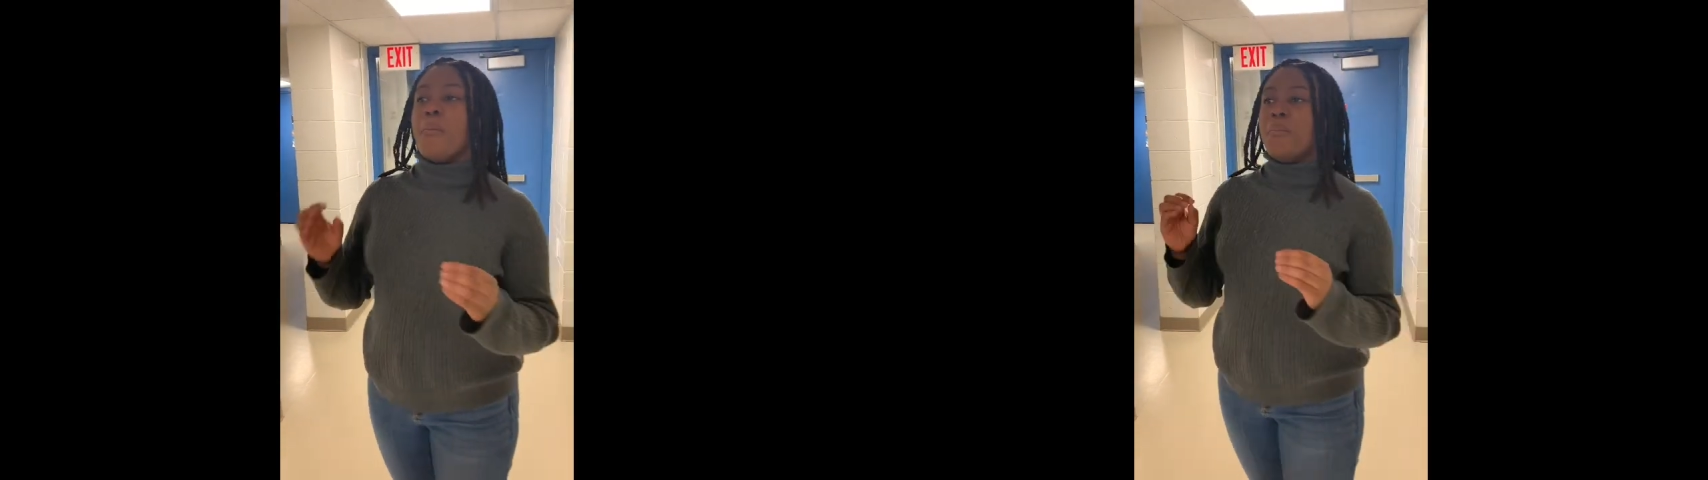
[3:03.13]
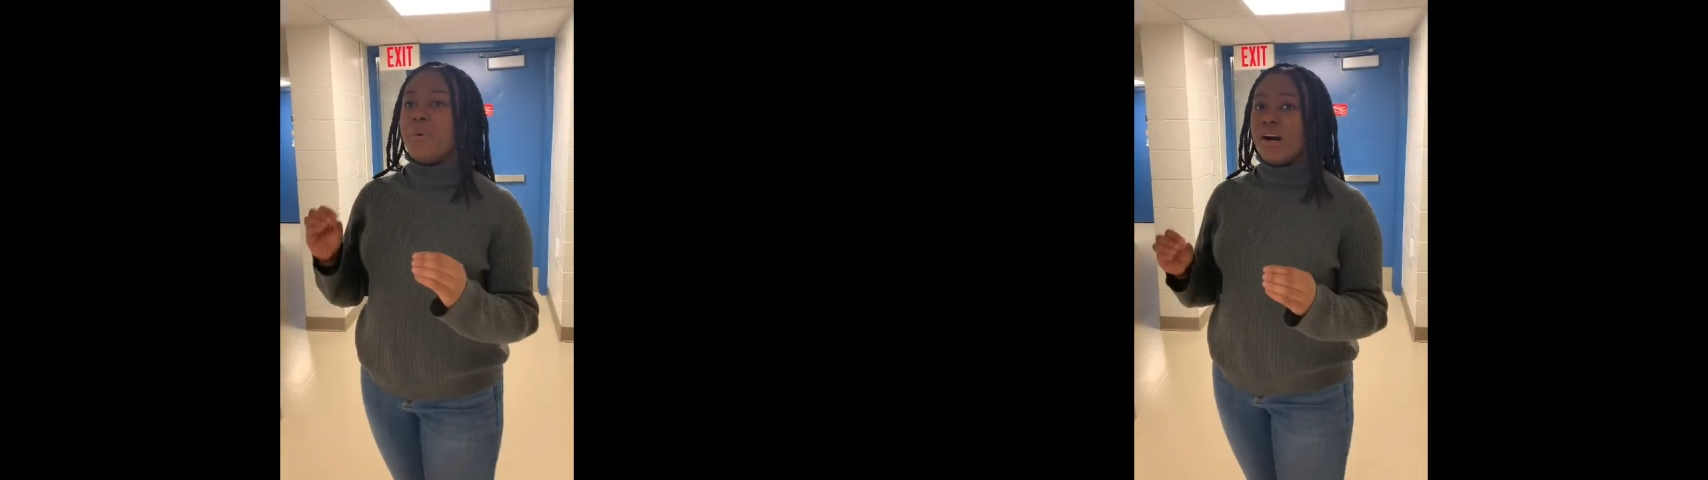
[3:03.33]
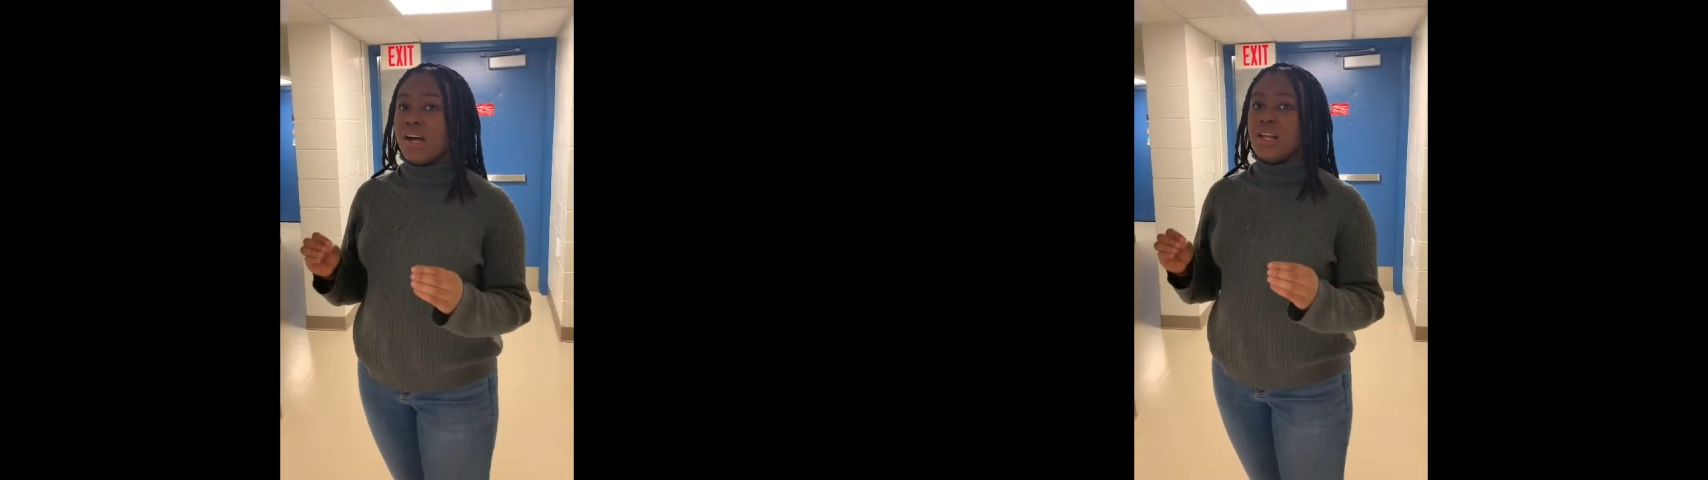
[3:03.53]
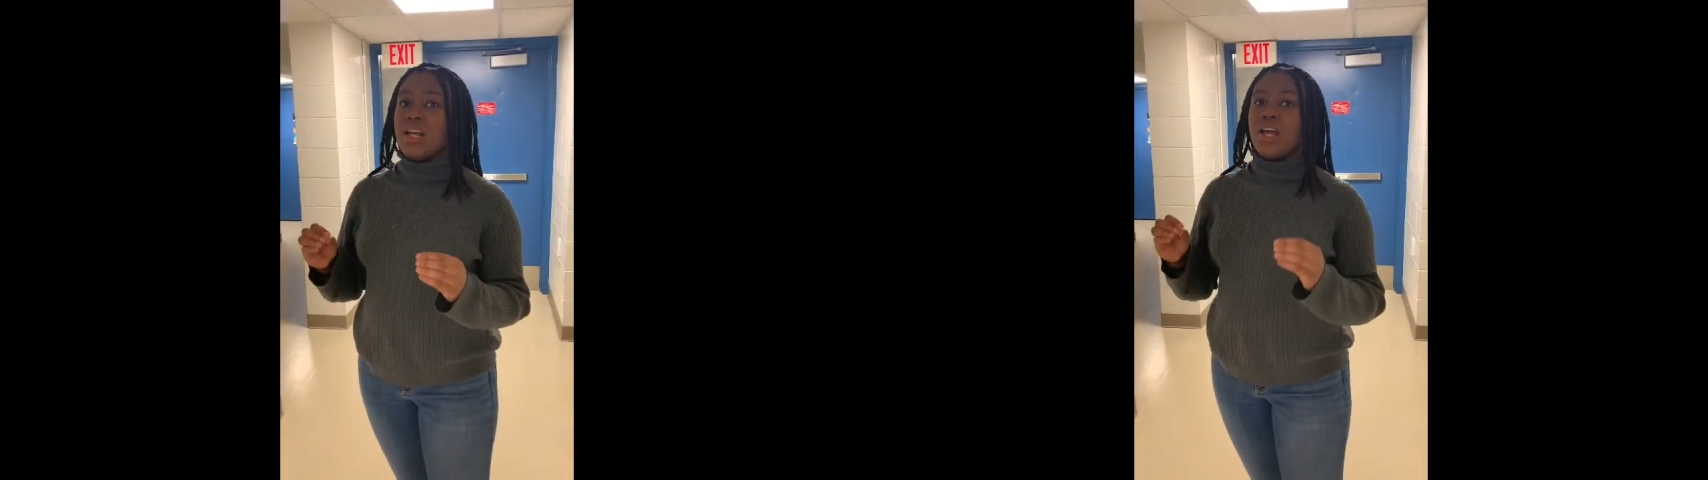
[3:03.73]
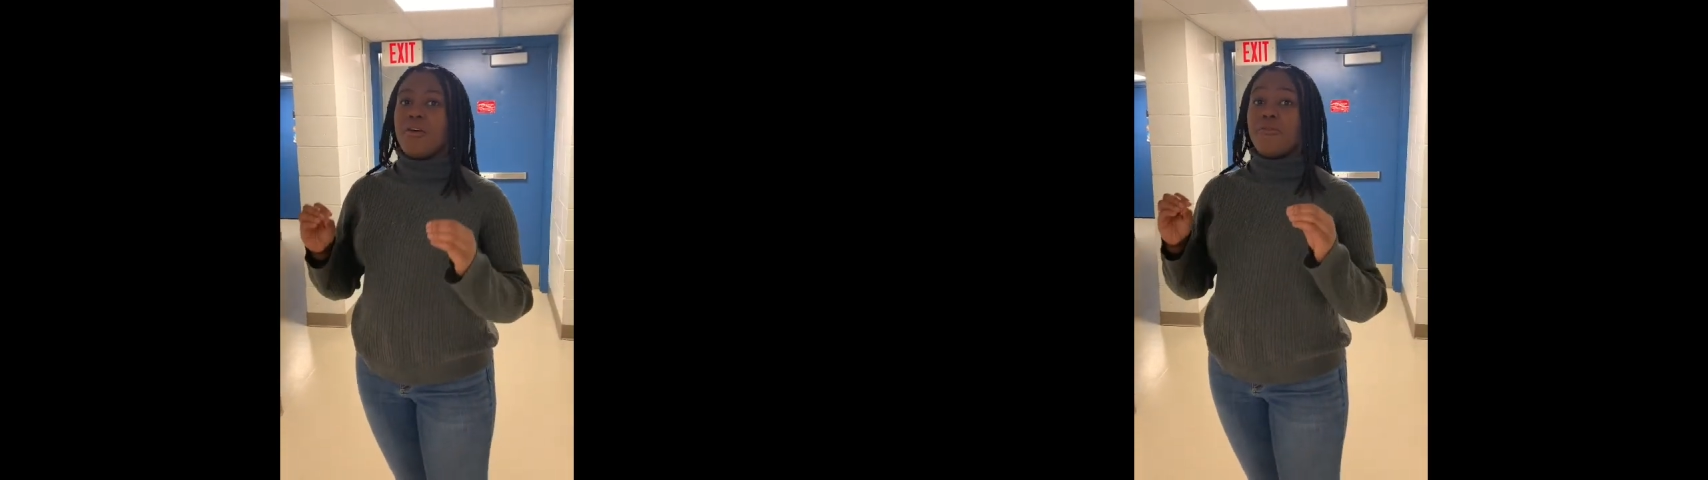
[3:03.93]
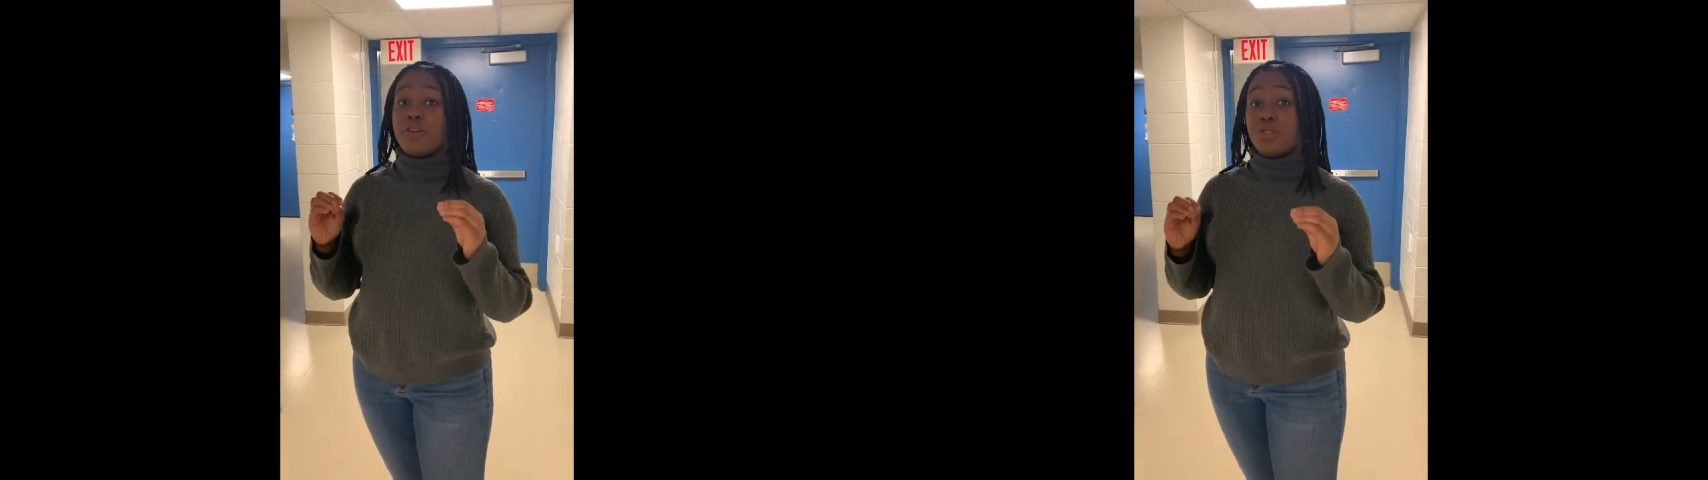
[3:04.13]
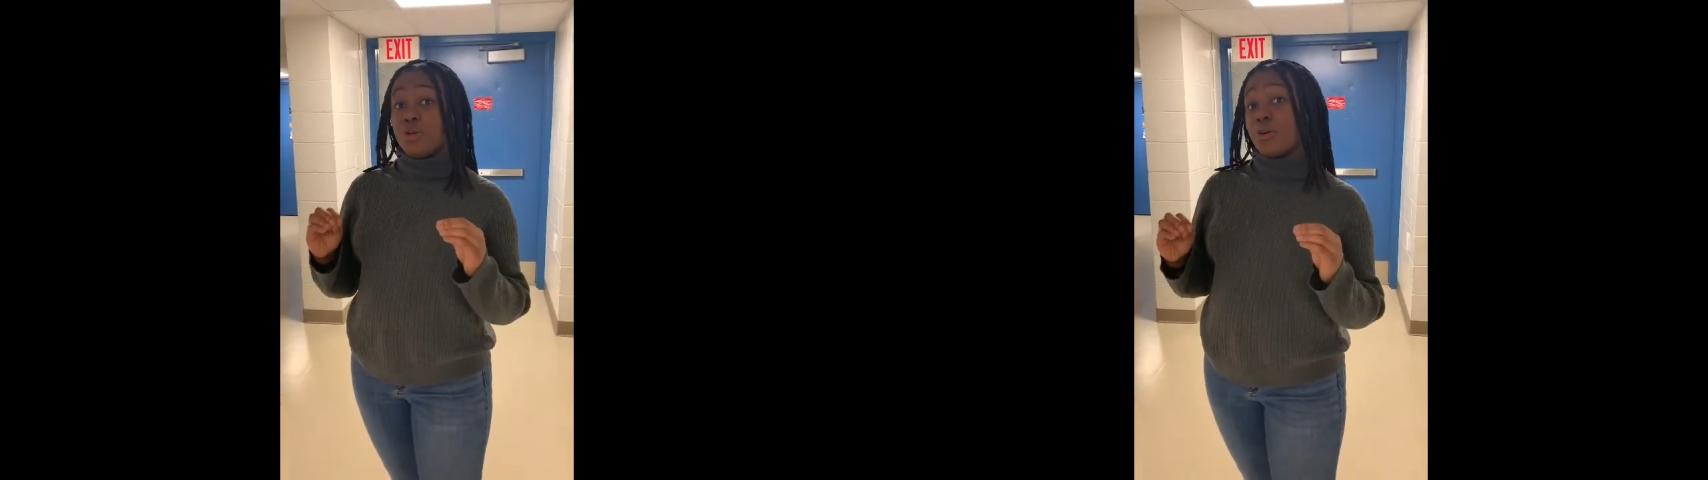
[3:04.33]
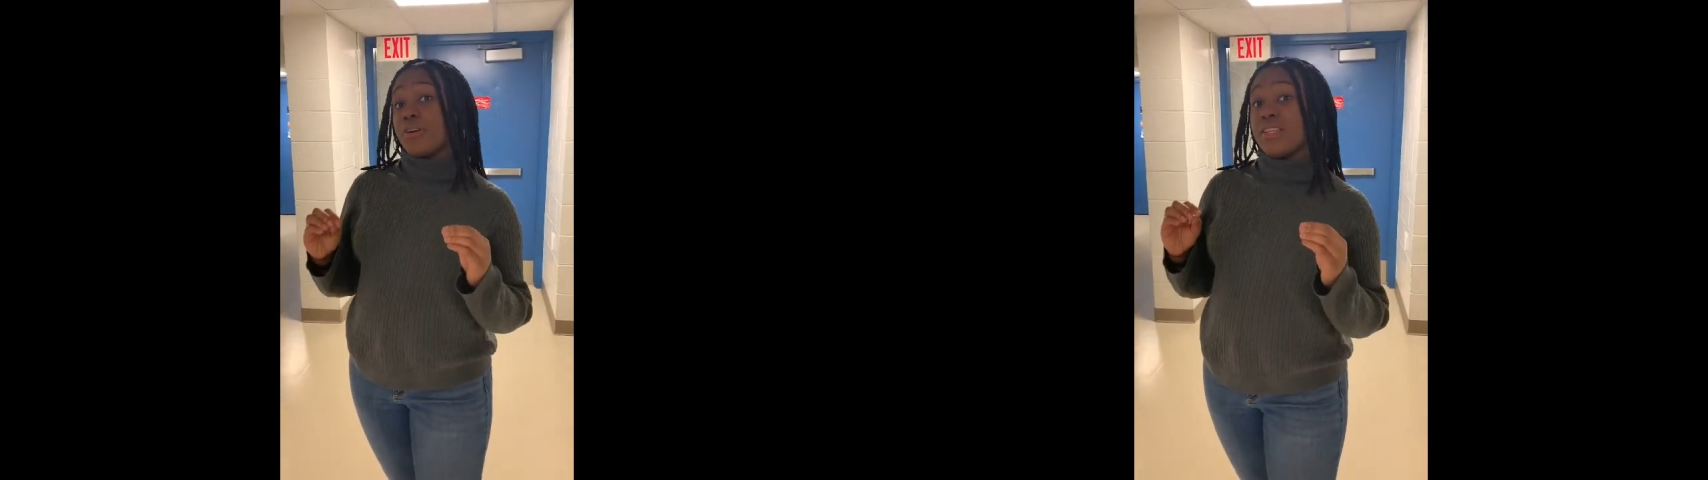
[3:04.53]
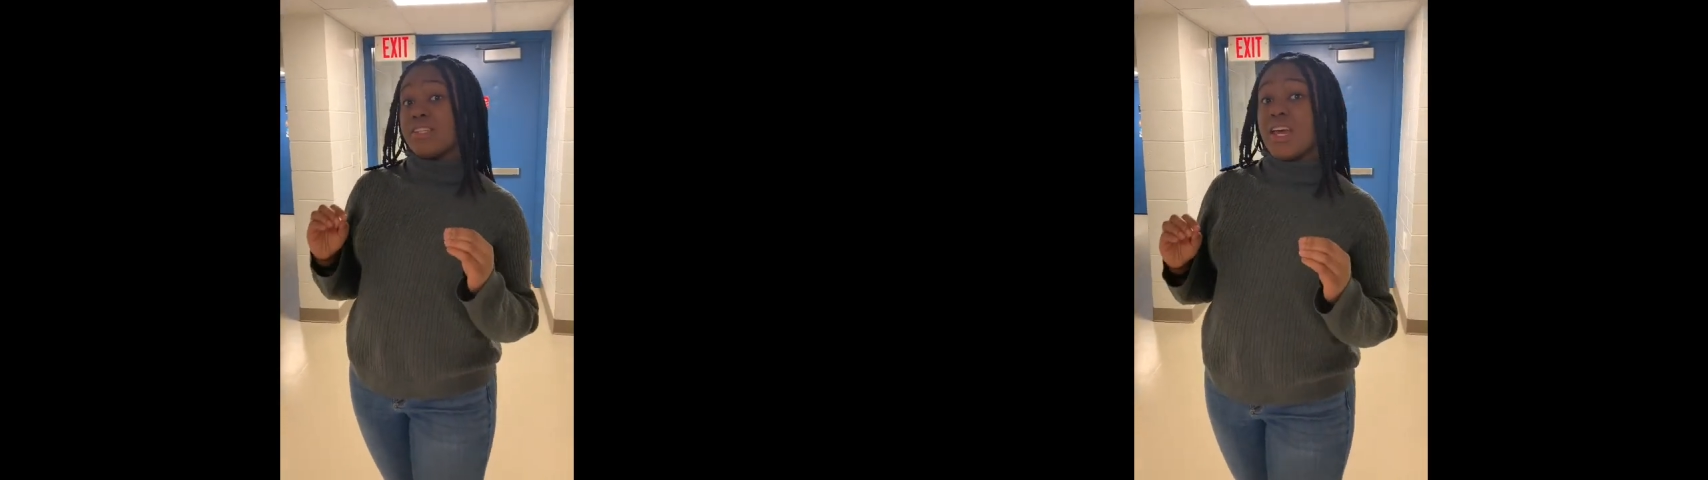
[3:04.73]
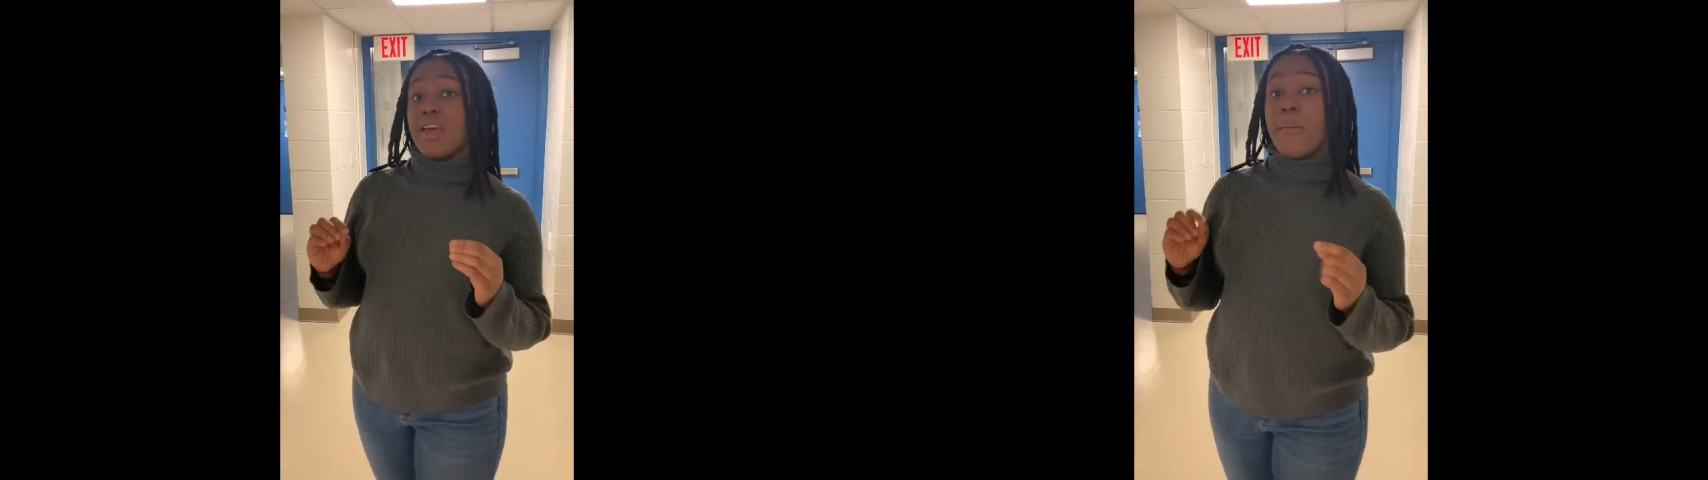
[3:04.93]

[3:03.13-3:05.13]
But for tutoring's sake,